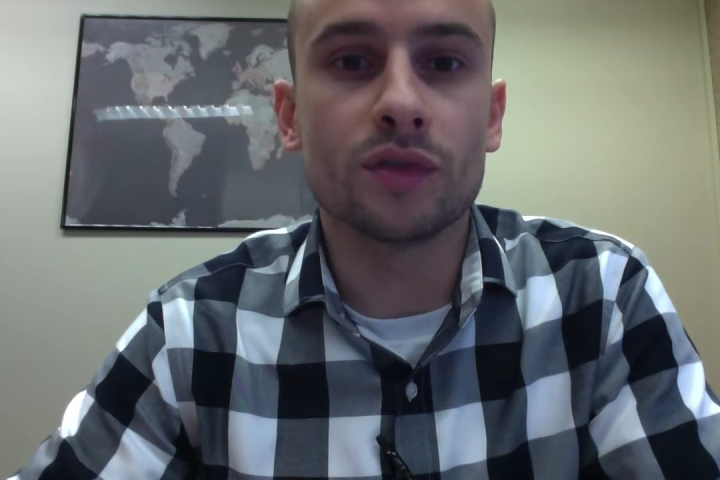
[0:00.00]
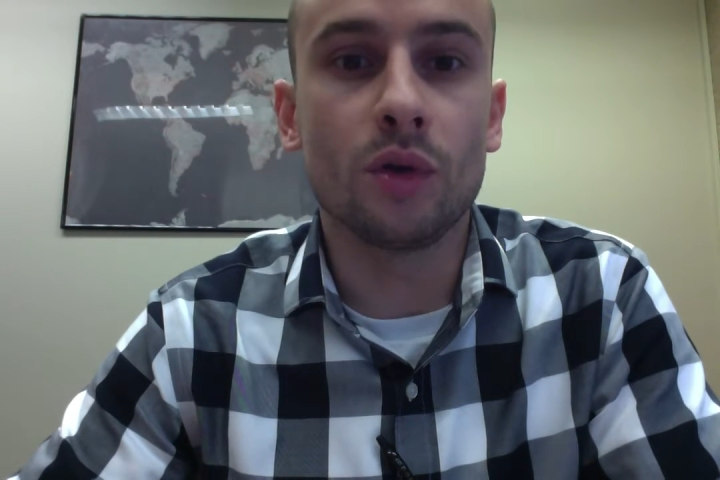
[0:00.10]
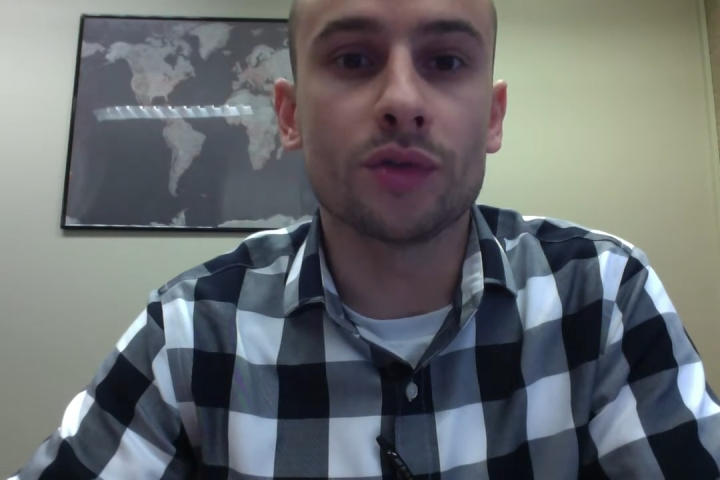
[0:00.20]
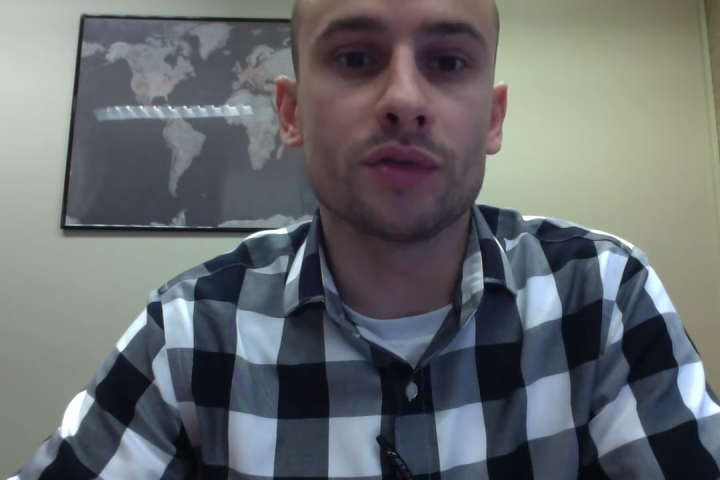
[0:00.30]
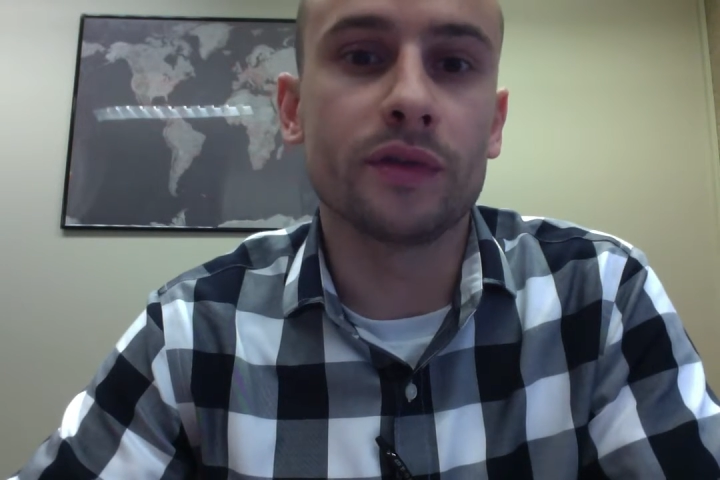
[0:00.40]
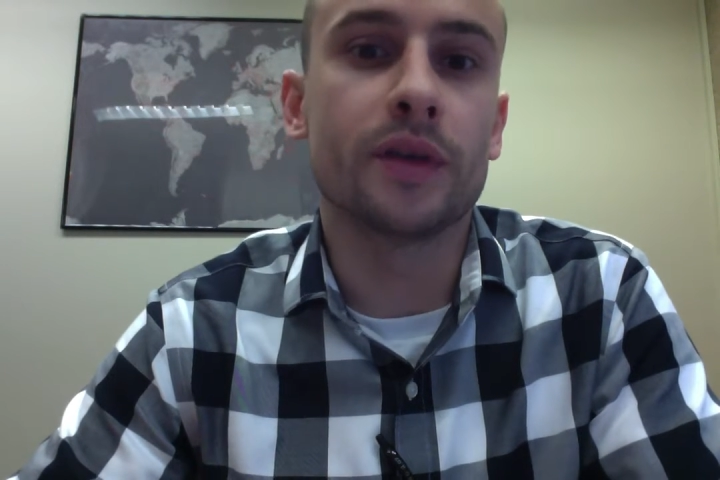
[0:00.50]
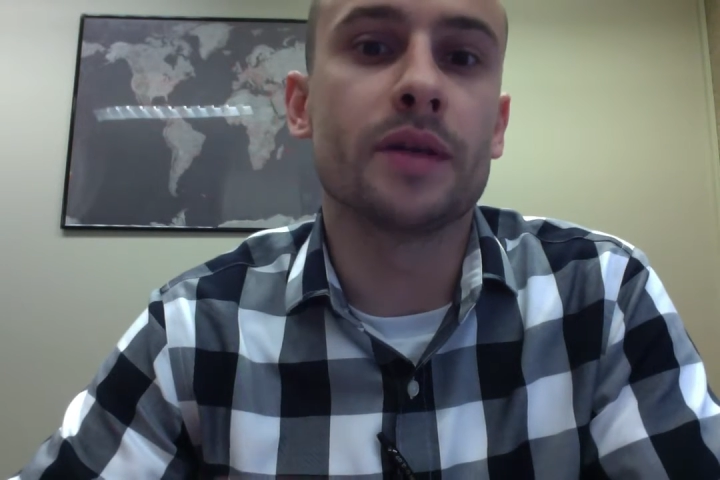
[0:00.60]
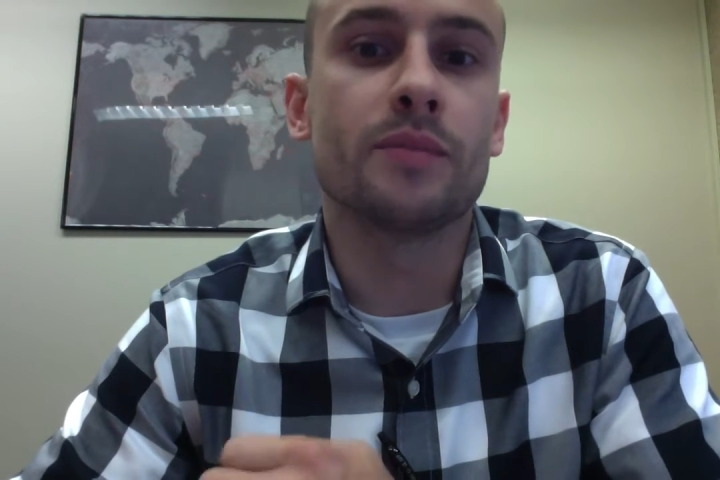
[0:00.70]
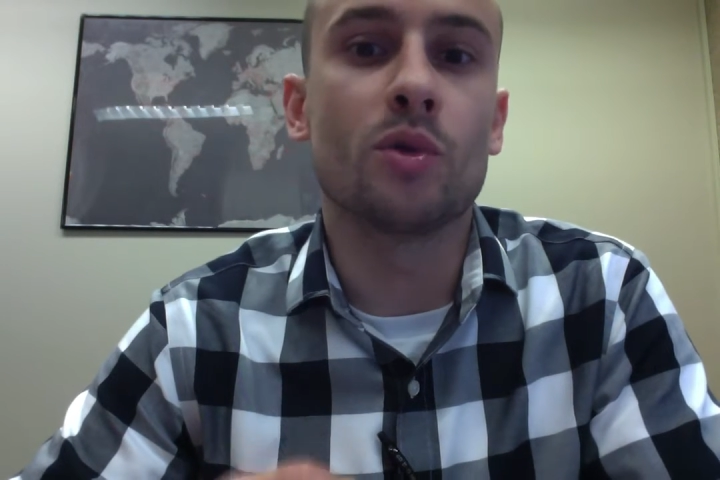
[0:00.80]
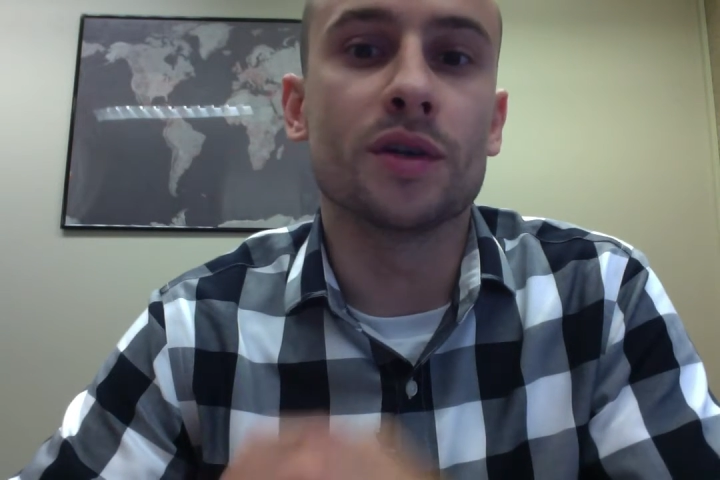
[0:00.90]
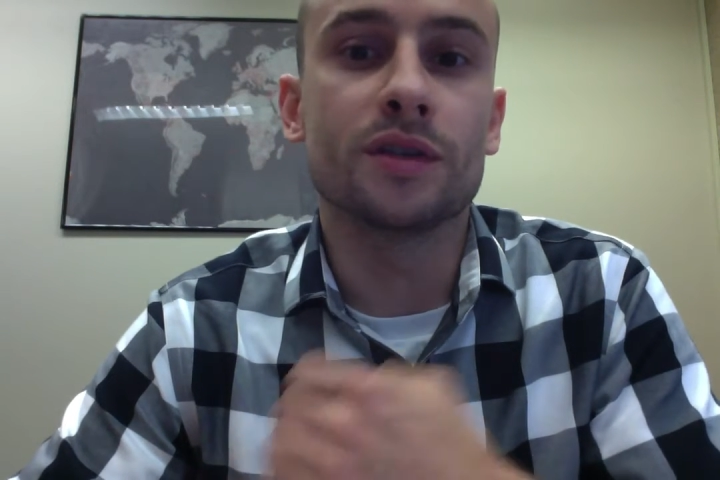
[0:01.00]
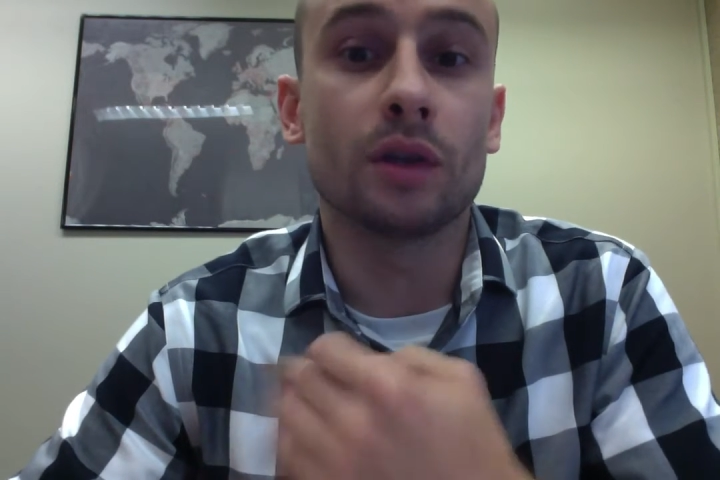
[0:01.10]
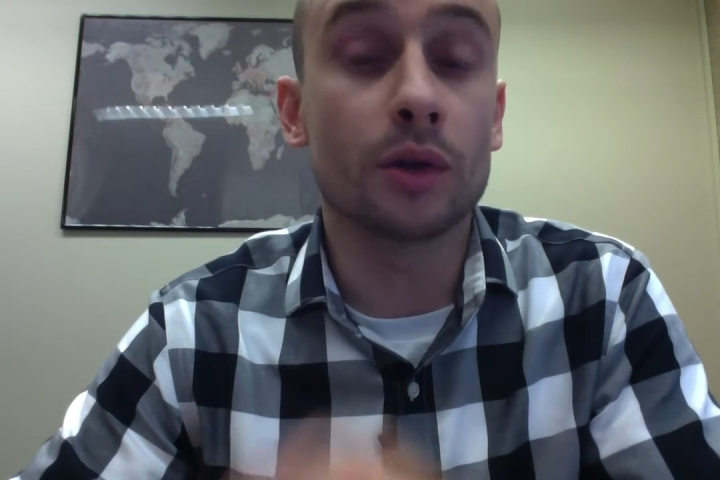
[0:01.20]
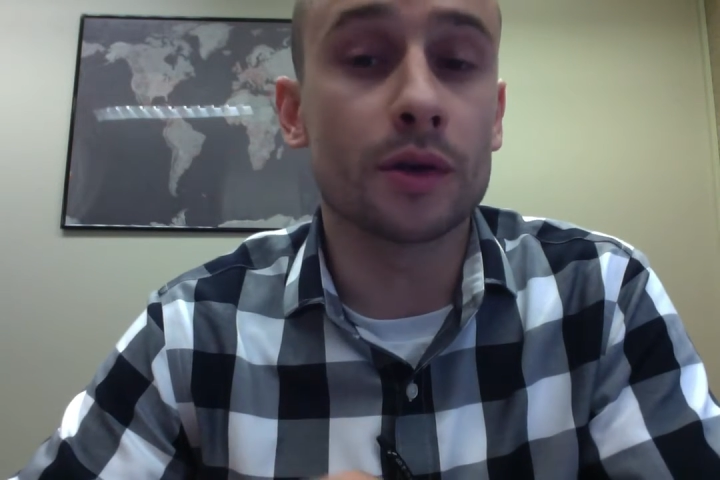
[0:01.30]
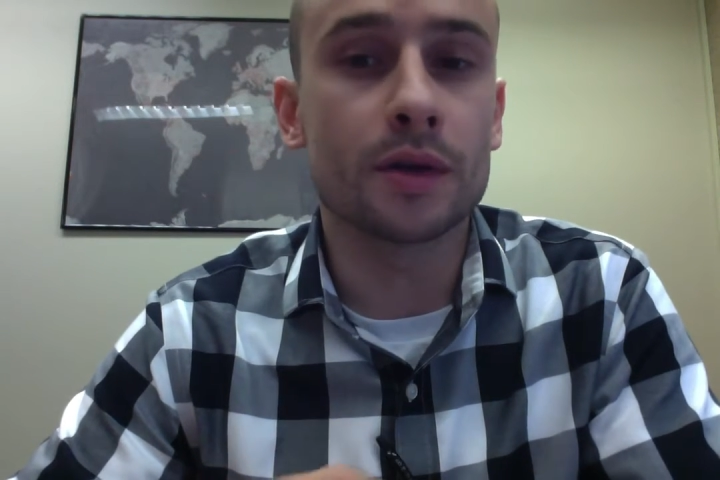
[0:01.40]
also very important to
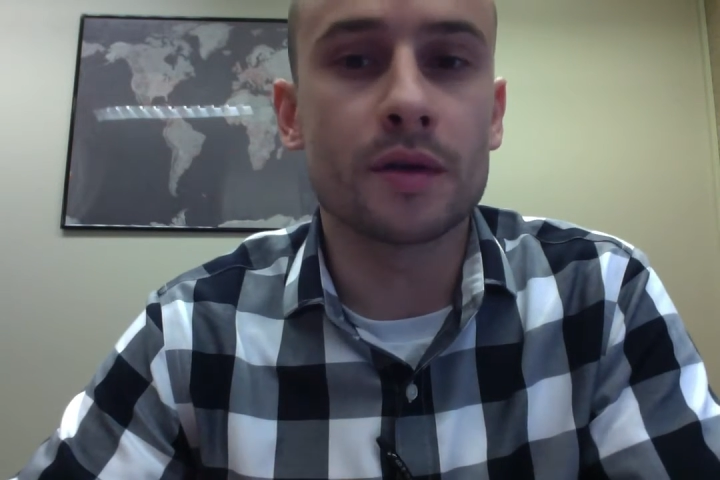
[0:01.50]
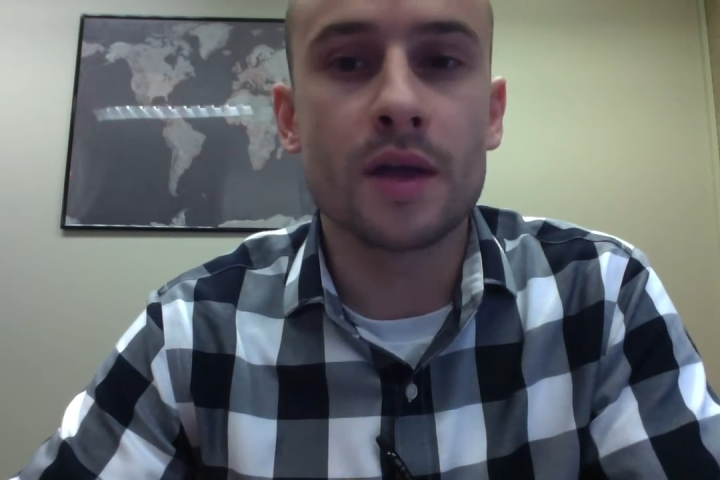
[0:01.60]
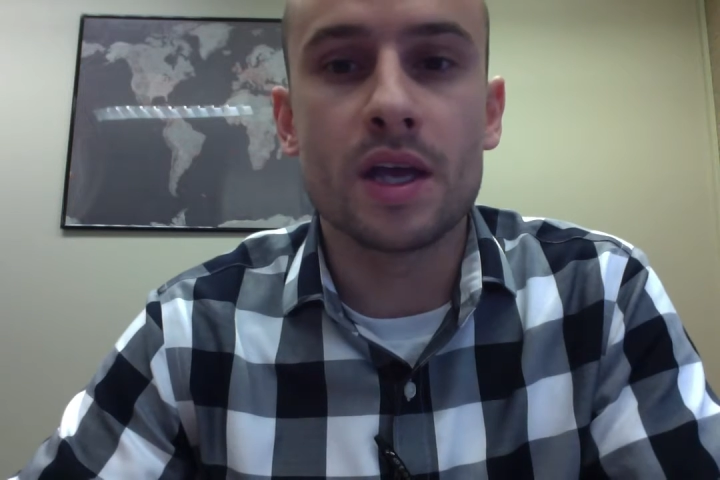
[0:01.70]
learn